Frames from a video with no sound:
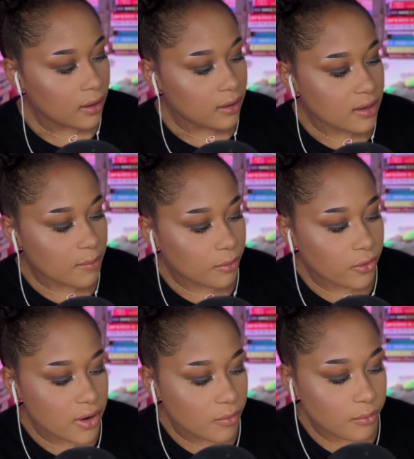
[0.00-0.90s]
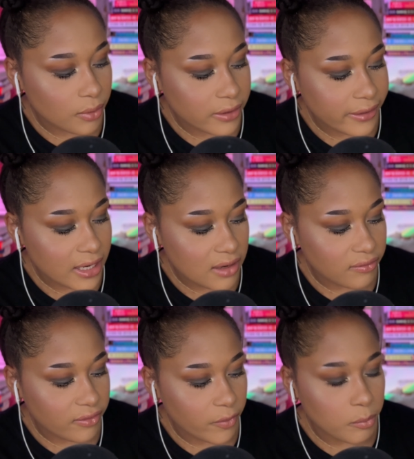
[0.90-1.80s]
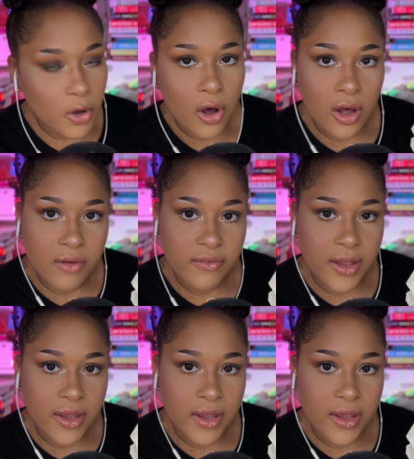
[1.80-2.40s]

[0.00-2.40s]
Temporary relief from cough